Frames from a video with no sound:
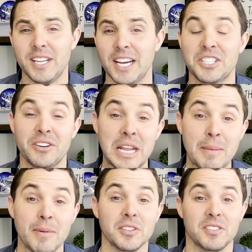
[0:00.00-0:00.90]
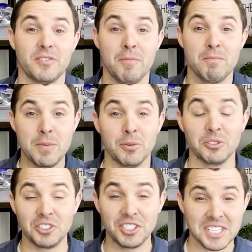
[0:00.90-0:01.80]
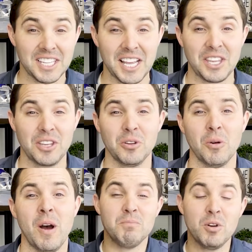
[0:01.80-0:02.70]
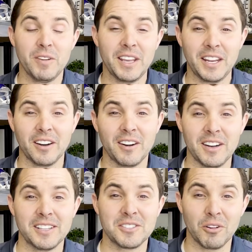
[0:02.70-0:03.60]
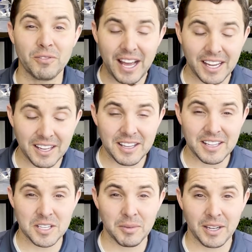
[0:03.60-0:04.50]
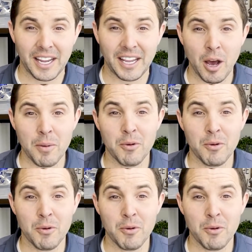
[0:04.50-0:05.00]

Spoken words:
texts, or emails from people just like you moving here. And so if that is something I can help